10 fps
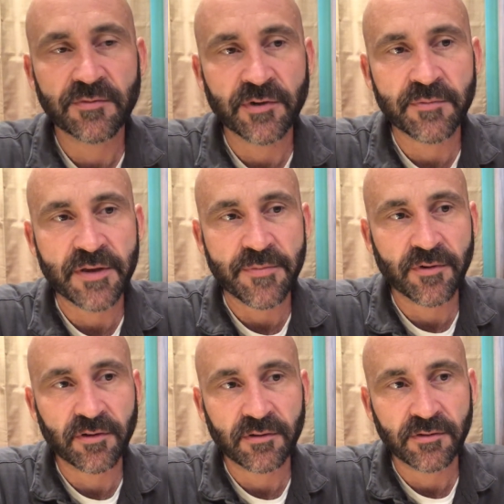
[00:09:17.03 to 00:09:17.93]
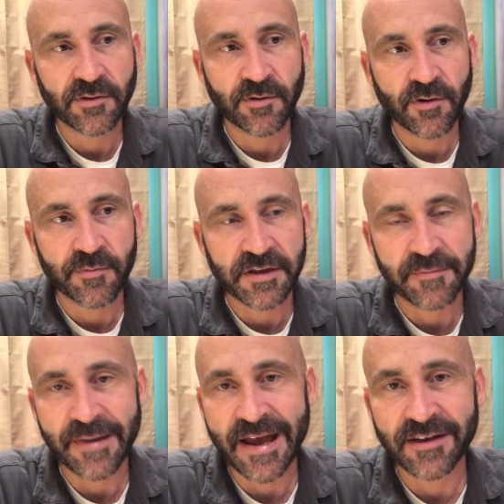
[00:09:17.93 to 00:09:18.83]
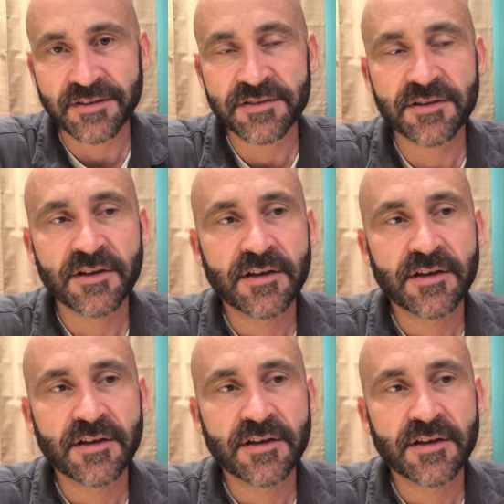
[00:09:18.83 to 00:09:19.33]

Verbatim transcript: when people who are being managed